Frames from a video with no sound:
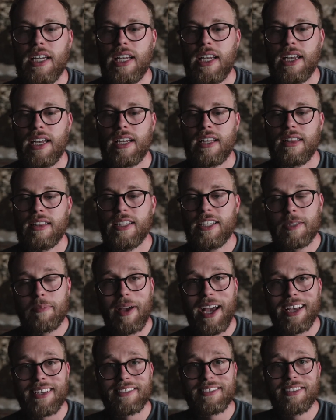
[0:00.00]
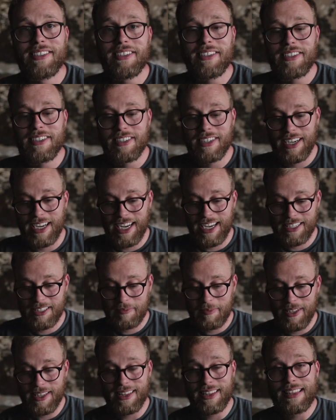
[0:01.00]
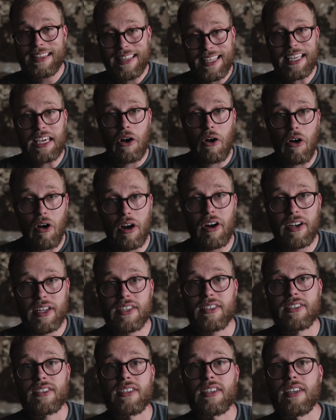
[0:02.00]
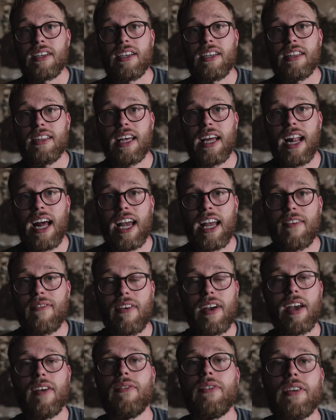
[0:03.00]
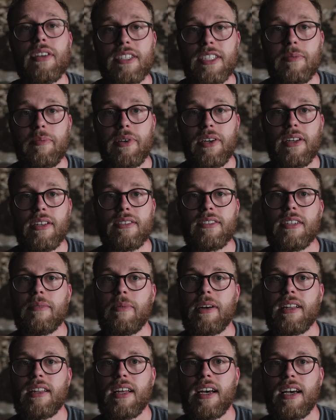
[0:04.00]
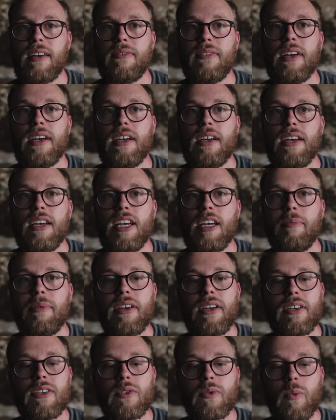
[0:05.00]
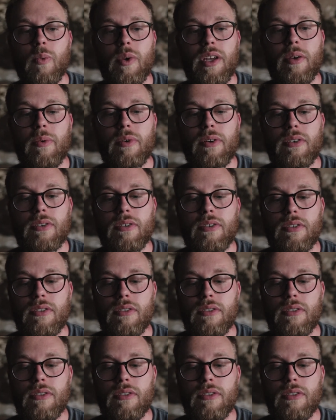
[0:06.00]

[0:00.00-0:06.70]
And this past year has been the hardest that I have ever experienced in my life, because we were